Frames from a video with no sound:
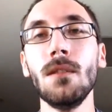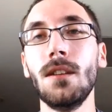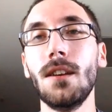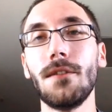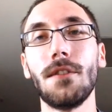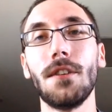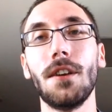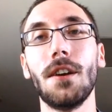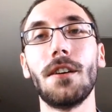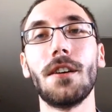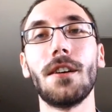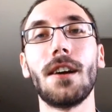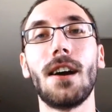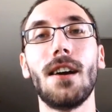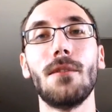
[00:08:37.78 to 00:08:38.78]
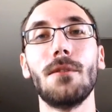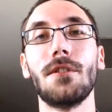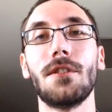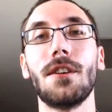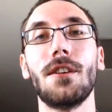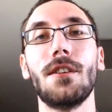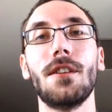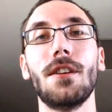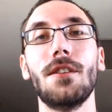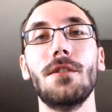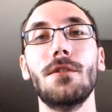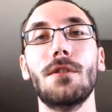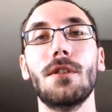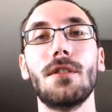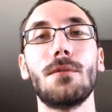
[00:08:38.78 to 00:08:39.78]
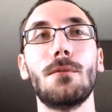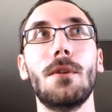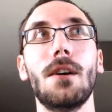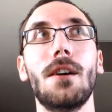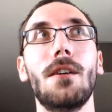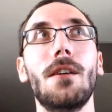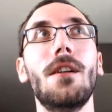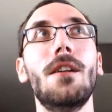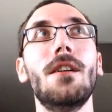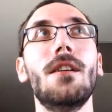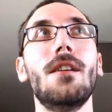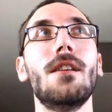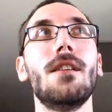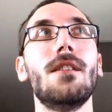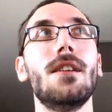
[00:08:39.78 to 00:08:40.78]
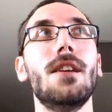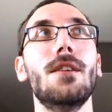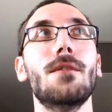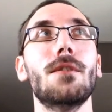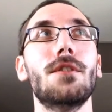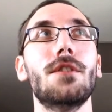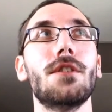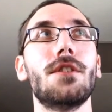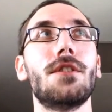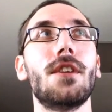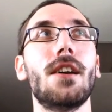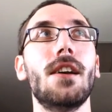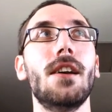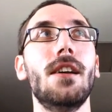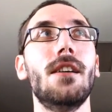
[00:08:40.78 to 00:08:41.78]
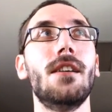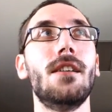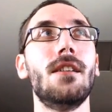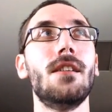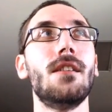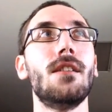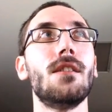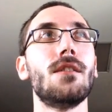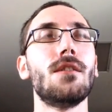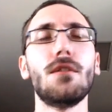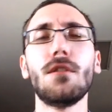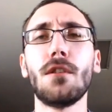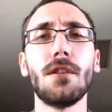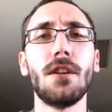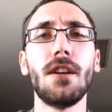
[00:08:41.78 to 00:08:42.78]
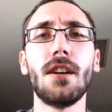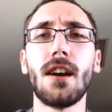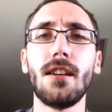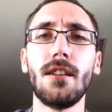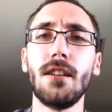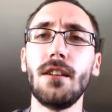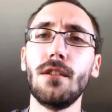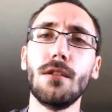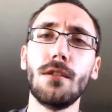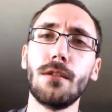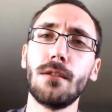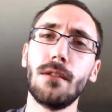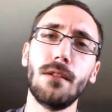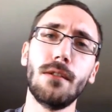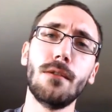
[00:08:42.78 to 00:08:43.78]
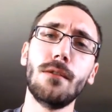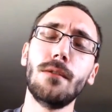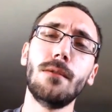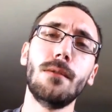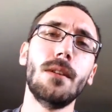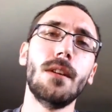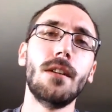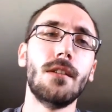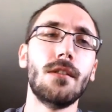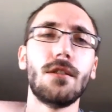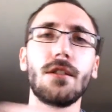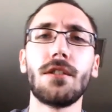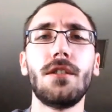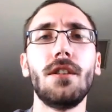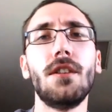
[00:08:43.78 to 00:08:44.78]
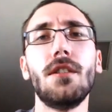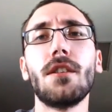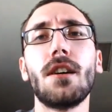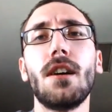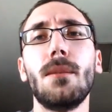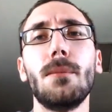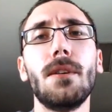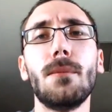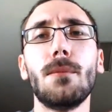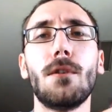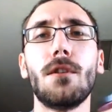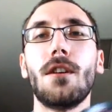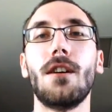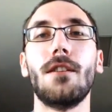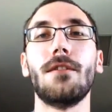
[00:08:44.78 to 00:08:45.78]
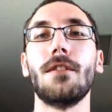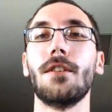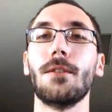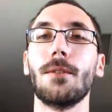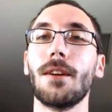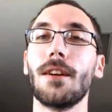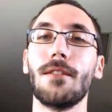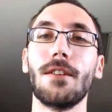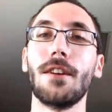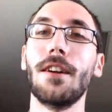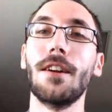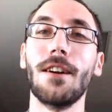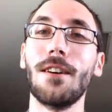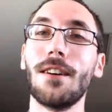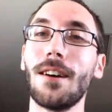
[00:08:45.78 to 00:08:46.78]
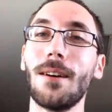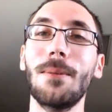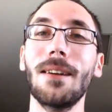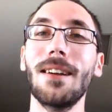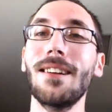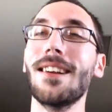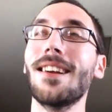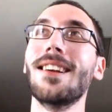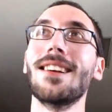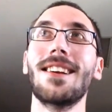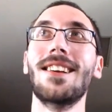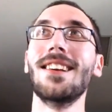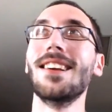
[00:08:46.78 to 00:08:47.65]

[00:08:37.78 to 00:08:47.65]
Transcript: if the younger guy was there that knew us well. He would just say, "You don't need ID. You just need to come in more often," or whatever. You know what I mean?